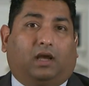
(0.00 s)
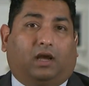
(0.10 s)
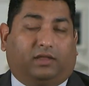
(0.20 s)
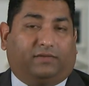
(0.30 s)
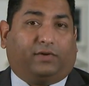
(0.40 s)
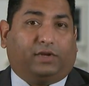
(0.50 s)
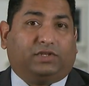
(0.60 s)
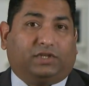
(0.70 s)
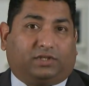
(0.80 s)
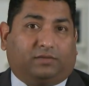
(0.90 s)
the very
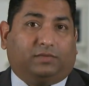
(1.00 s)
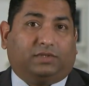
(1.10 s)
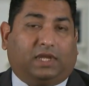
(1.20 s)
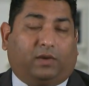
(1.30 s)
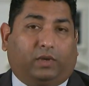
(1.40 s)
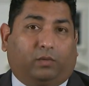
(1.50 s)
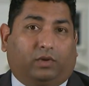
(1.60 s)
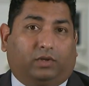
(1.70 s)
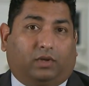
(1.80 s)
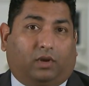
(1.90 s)
systems that we
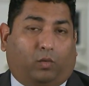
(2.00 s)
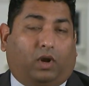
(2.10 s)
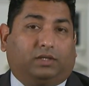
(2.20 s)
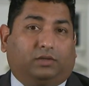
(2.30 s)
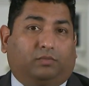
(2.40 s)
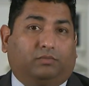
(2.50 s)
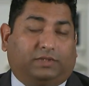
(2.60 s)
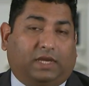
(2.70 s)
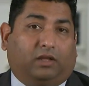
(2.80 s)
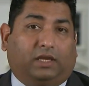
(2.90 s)
would want to
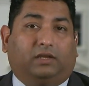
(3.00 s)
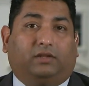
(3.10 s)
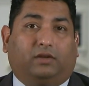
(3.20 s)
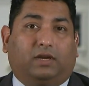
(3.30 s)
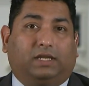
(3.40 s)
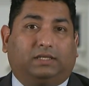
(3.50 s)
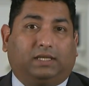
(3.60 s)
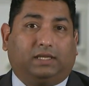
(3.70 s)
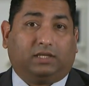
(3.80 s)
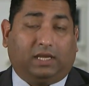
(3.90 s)
sell into the United
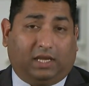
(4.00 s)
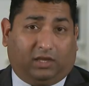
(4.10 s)
States.